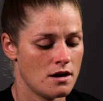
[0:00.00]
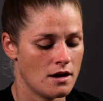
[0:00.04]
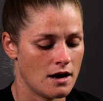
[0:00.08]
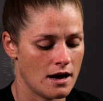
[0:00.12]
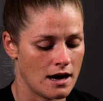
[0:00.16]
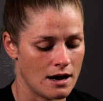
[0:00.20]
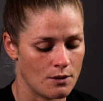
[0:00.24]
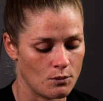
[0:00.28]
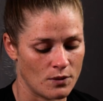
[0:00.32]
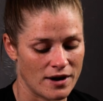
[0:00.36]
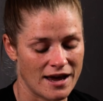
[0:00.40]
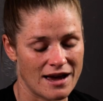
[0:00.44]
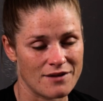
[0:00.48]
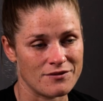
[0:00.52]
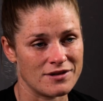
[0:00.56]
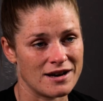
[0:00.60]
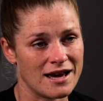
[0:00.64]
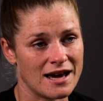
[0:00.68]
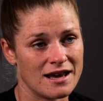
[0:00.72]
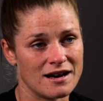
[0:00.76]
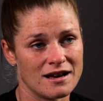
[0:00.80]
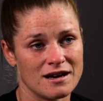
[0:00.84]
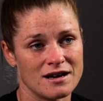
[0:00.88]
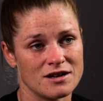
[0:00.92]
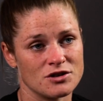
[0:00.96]
Um, we haven't
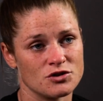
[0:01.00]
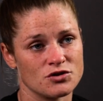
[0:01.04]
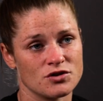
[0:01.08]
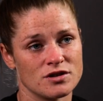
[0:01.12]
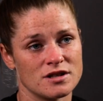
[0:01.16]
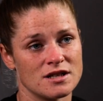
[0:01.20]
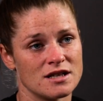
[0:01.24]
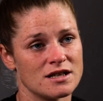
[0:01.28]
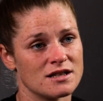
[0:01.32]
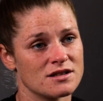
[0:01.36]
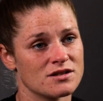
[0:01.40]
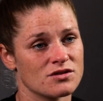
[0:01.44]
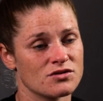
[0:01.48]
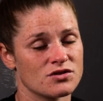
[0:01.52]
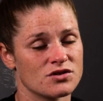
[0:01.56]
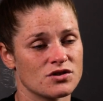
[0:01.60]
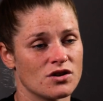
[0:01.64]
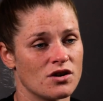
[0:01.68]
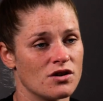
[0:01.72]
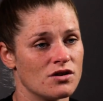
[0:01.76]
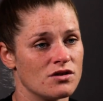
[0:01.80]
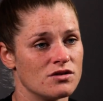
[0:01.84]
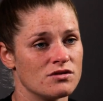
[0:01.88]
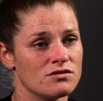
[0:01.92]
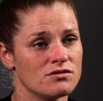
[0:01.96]
had 100 years or
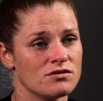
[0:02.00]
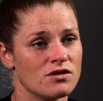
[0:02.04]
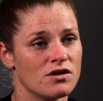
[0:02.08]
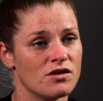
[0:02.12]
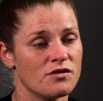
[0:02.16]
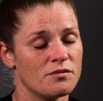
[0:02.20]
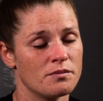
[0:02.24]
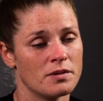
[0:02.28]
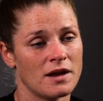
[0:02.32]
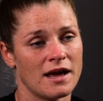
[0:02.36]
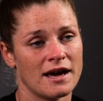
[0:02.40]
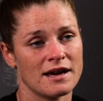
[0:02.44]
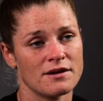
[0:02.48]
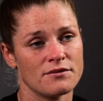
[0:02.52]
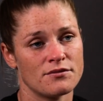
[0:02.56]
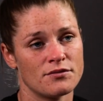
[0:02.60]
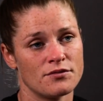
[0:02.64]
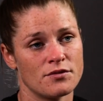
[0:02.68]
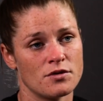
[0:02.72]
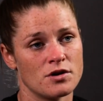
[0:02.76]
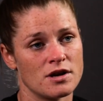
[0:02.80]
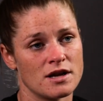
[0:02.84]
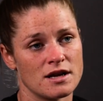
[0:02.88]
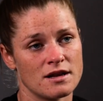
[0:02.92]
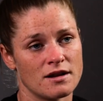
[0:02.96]
so of playing
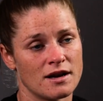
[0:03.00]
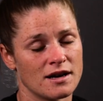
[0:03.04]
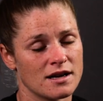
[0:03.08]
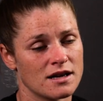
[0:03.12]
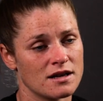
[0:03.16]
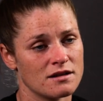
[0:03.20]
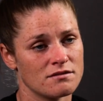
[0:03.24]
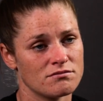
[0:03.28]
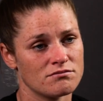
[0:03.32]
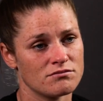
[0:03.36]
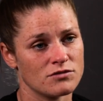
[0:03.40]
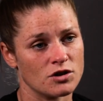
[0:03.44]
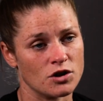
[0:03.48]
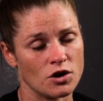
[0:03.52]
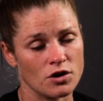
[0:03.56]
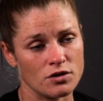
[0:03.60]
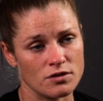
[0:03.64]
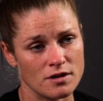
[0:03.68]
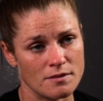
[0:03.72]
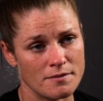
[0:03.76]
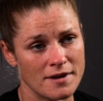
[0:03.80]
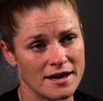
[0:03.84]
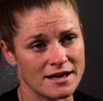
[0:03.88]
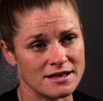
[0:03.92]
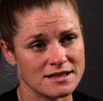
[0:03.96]
footy like you know
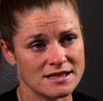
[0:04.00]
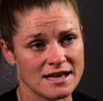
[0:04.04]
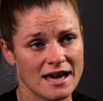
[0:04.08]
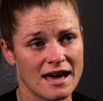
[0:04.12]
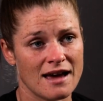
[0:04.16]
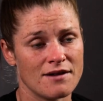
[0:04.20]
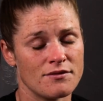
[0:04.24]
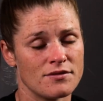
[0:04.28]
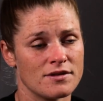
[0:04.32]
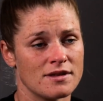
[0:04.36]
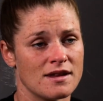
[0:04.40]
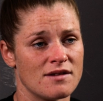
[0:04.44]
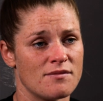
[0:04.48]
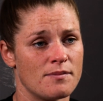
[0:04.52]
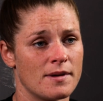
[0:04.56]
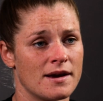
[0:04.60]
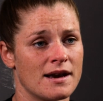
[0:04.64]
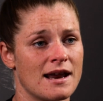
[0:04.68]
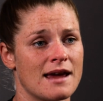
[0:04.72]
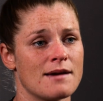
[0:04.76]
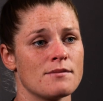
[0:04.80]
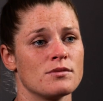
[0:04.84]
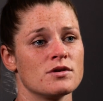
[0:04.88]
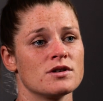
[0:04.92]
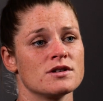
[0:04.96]
the men's have, and they've been
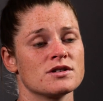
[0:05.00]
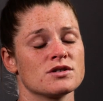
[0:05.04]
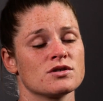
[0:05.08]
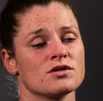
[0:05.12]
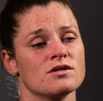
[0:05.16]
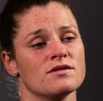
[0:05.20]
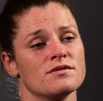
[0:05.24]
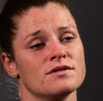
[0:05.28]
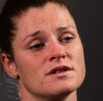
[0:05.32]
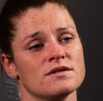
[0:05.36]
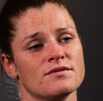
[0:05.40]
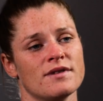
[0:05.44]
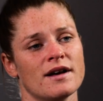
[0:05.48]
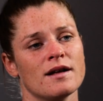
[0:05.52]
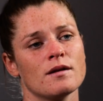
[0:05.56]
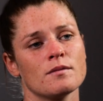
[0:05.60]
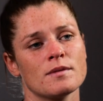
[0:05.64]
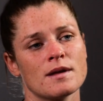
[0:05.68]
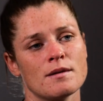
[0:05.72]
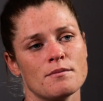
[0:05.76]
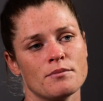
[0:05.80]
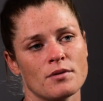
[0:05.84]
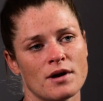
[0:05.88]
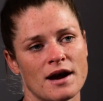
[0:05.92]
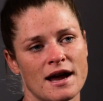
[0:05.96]
able to sort of develop
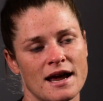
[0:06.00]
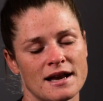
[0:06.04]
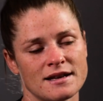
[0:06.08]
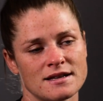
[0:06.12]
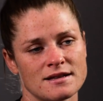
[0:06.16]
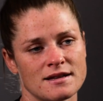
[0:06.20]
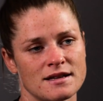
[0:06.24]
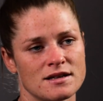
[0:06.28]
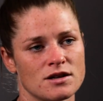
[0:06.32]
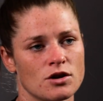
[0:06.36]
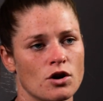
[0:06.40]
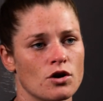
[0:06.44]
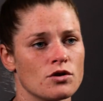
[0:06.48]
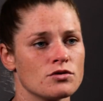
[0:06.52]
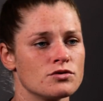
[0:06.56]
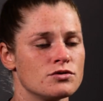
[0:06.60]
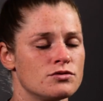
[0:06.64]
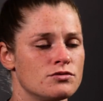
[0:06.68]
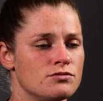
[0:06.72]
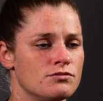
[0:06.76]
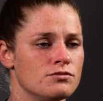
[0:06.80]
their brand and then go